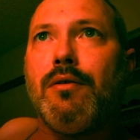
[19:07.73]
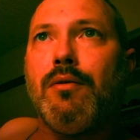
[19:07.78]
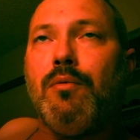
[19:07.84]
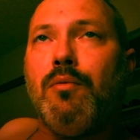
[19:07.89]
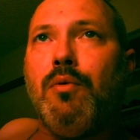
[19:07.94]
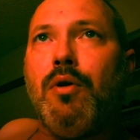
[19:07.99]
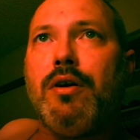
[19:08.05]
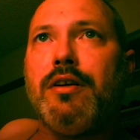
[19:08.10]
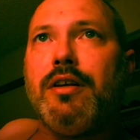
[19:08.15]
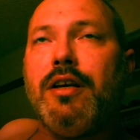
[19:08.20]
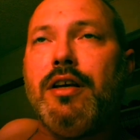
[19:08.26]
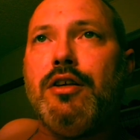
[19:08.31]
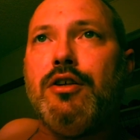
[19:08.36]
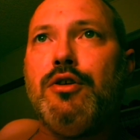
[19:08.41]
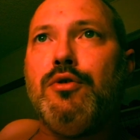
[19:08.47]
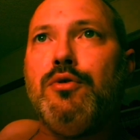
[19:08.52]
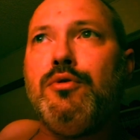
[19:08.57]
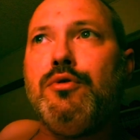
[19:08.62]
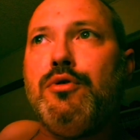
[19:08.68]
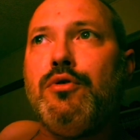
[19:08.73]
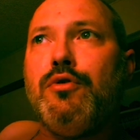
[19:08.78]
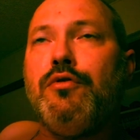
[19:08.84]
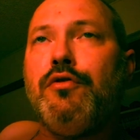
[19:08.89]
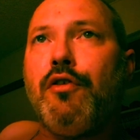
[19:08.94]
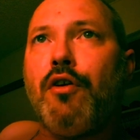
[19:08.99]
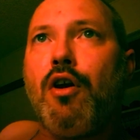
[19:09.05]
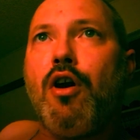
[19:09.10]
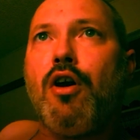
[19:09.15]
What can you do
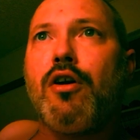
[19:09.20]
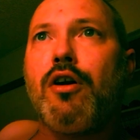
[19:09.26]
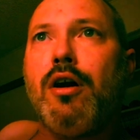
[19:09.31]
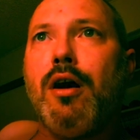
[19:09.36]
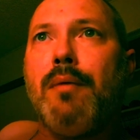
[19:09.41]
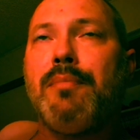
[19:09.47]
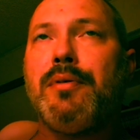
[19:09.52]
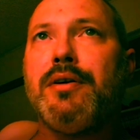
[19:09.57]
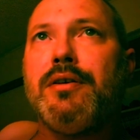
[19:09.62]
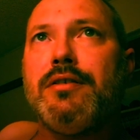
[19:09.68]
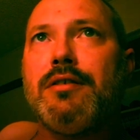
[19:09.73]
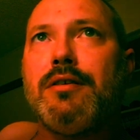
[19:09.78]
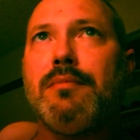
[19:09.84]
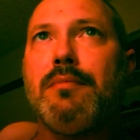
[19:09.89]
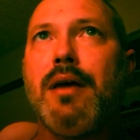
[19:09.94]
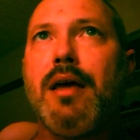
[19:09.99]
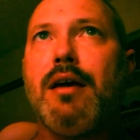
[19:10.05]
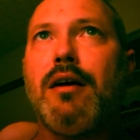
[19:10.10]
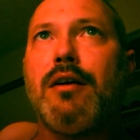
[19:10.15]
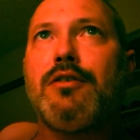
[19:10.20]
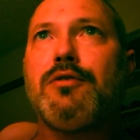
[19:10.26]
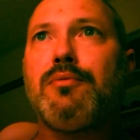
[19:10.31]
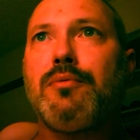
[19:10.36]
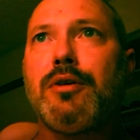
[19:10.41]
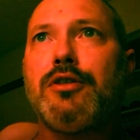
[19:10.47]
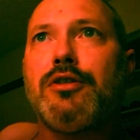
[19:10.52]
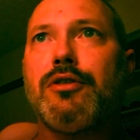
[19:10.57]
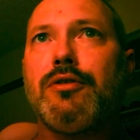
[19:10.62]
for our companies to make us
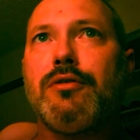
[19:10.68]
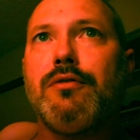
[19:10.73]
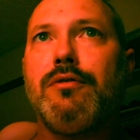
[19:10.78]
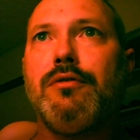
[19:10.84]
richer?